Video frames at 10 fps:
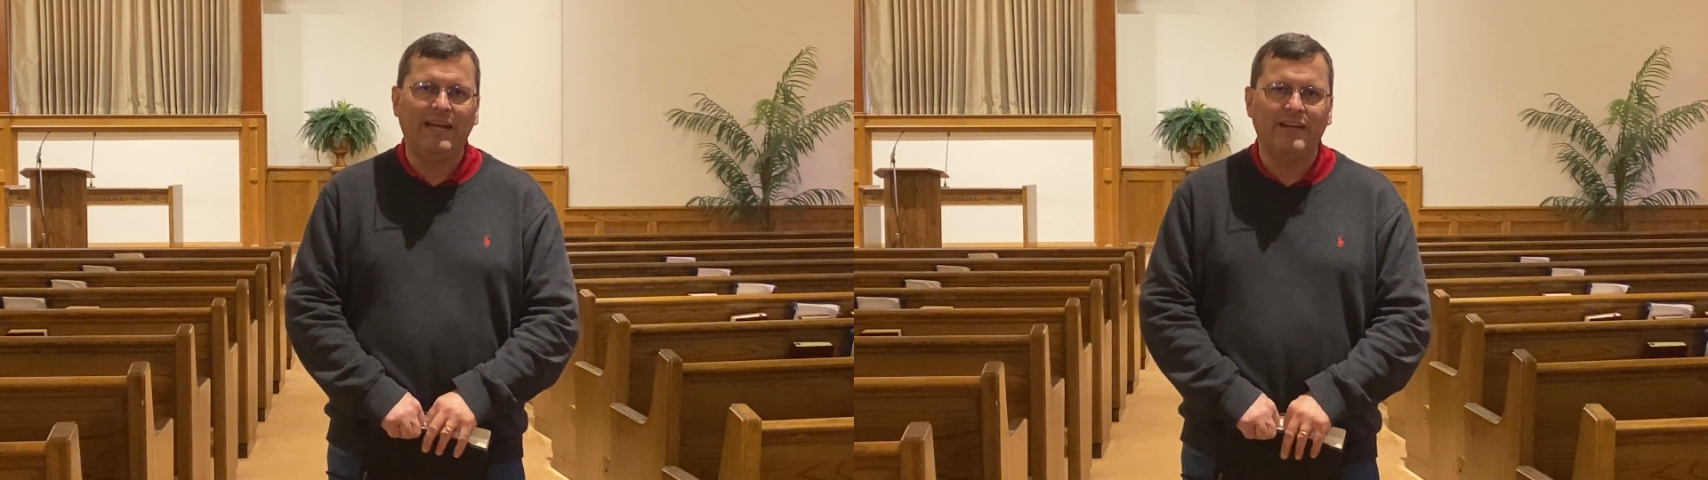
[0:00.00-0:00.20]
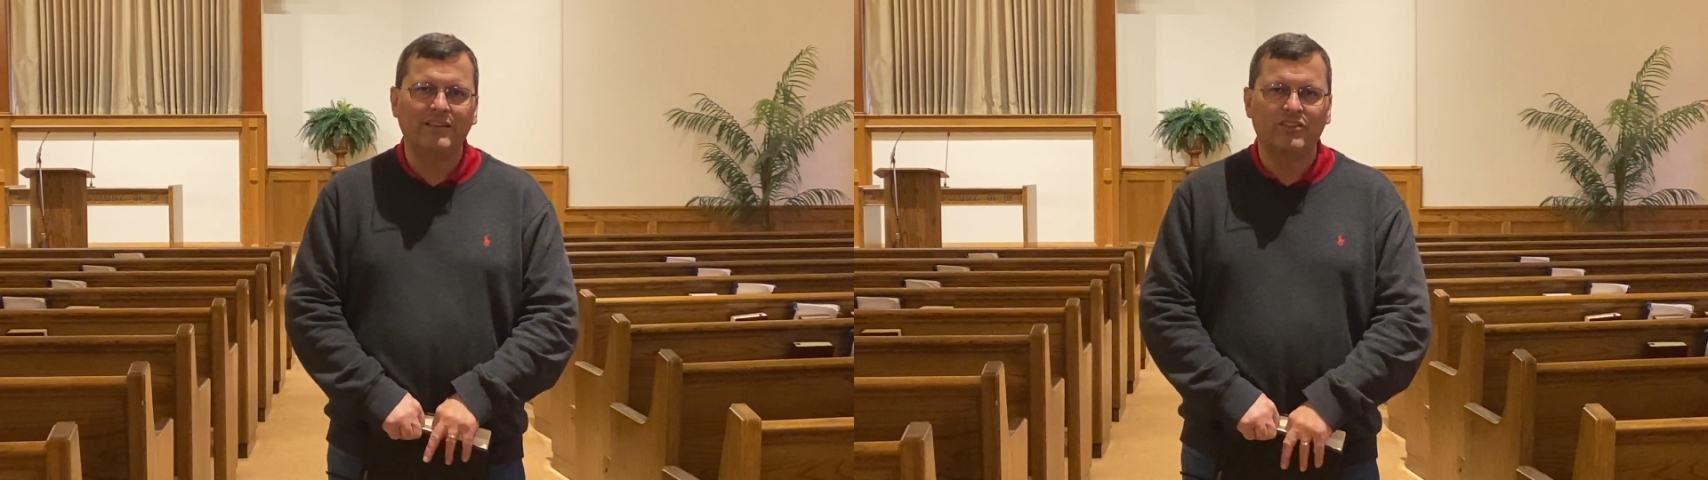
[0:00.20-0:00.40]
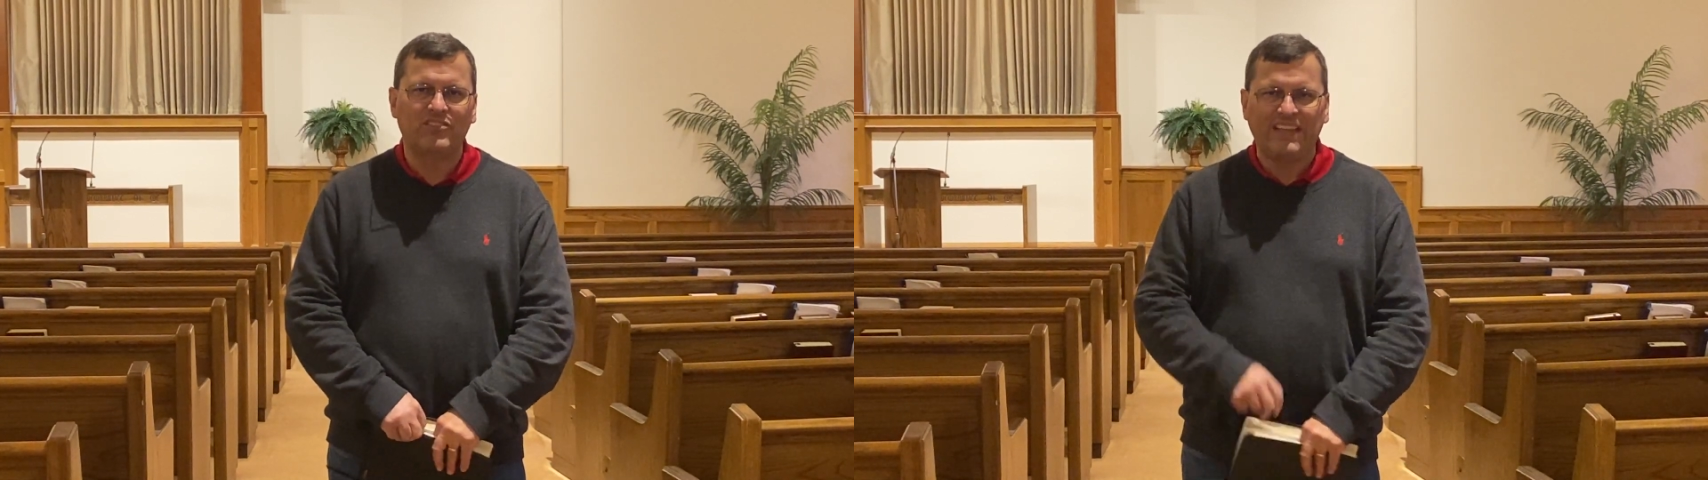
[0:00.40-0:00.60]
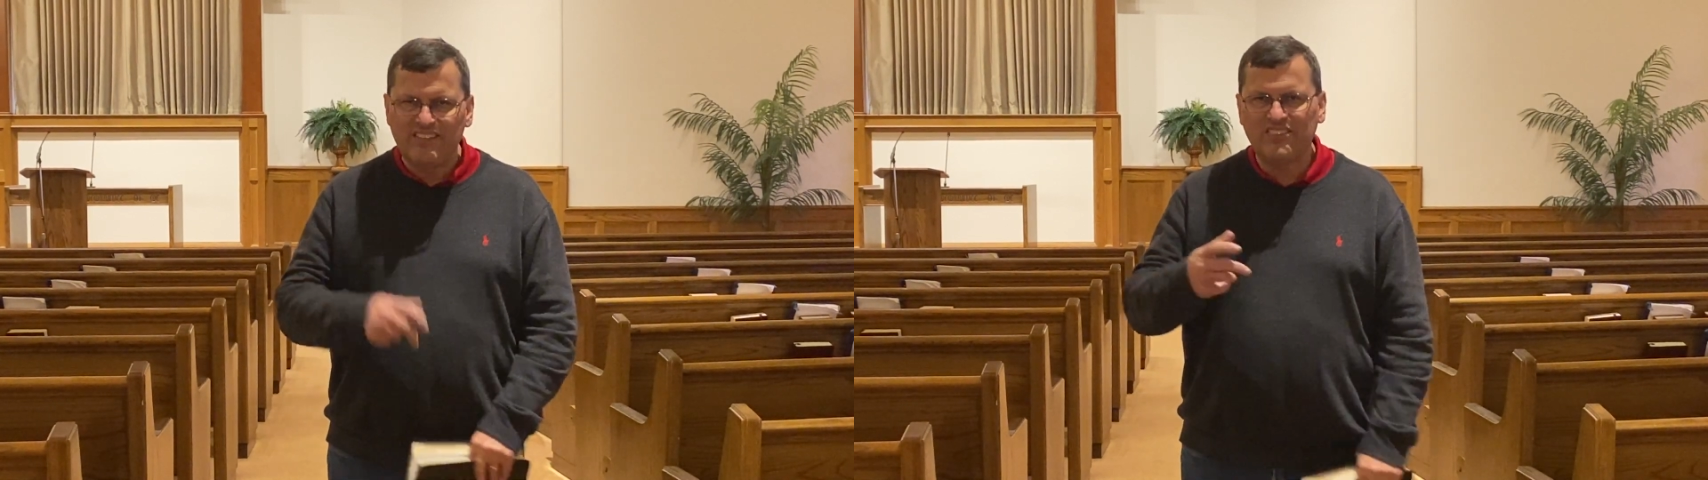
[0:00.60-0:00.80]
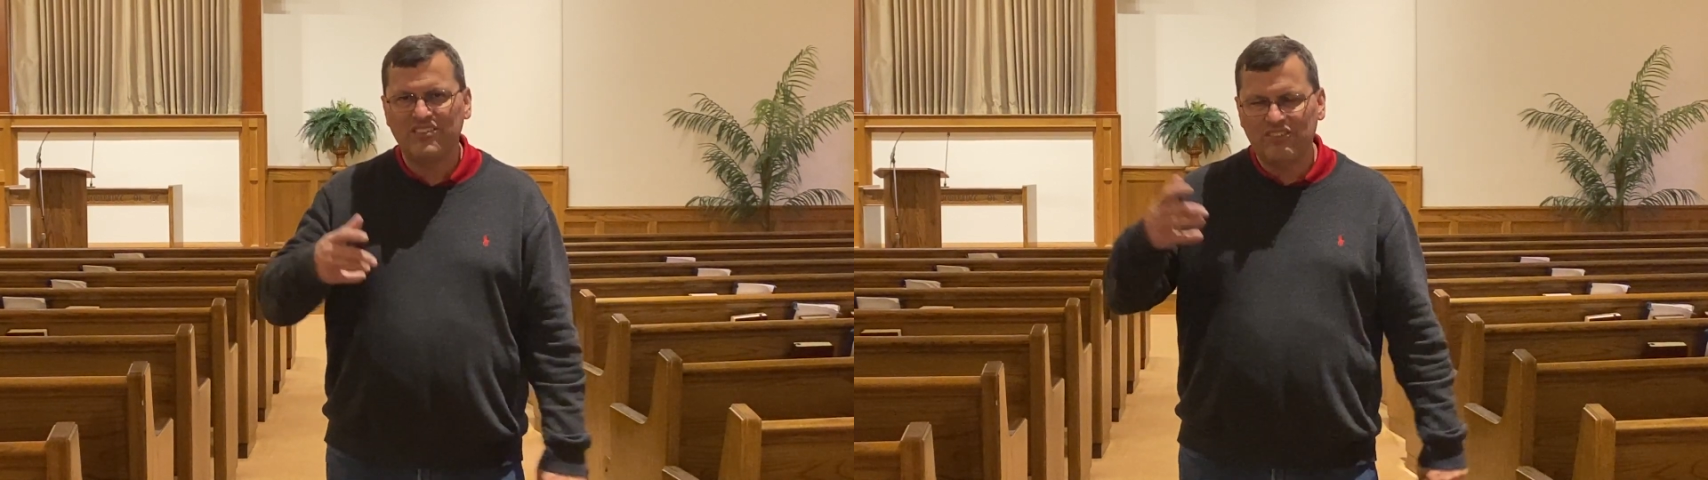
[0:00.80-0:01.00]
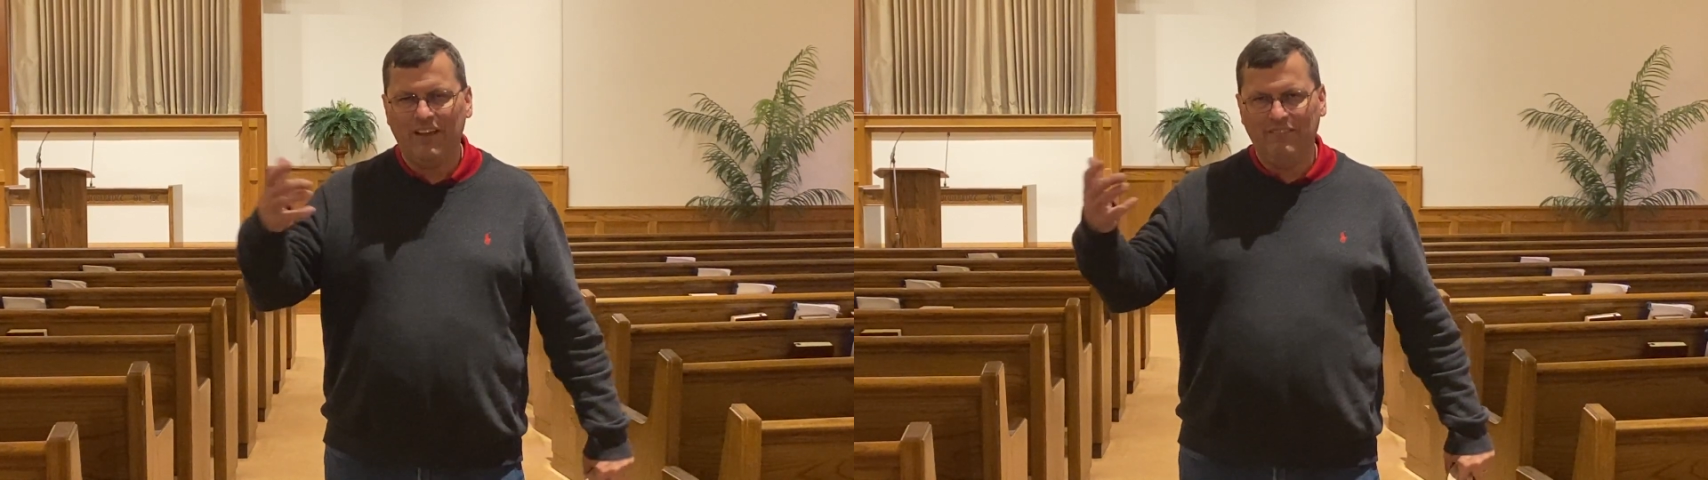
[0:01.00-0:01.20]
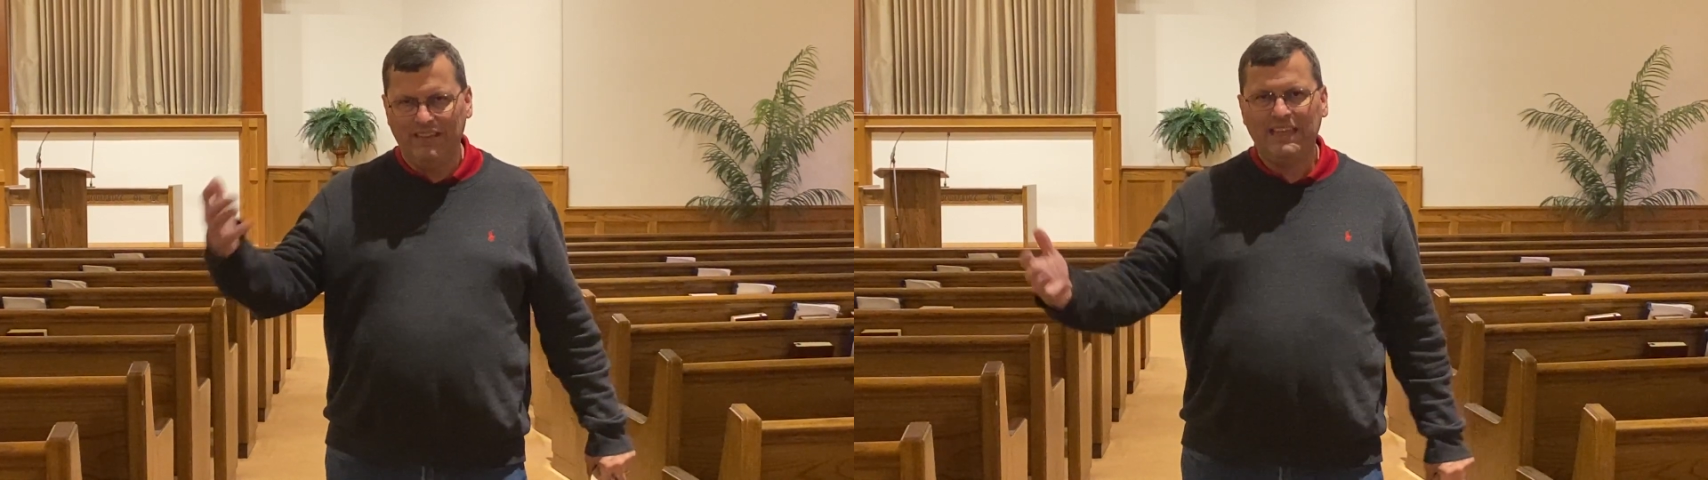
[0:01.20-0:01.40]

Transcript: how the seasons of the